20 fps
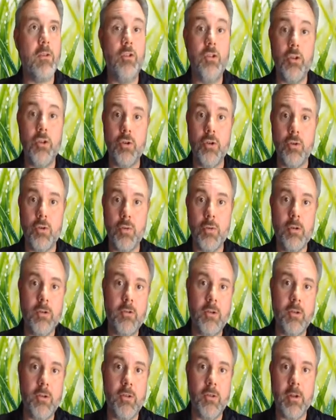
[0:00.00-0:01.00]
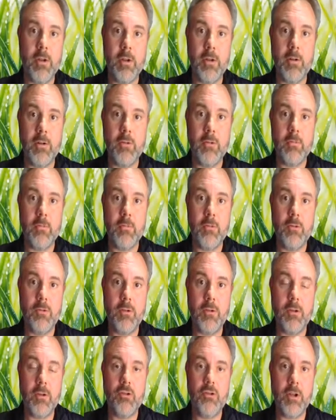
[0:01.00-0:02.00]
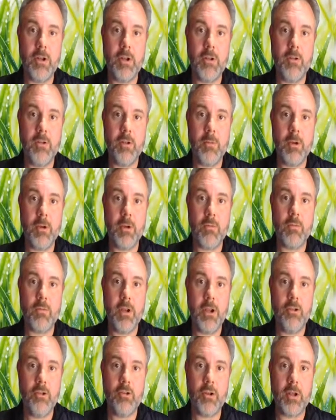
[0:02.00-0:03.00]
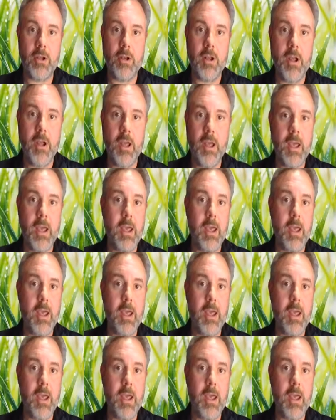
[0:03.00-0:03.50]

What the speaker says: due to the genotypic region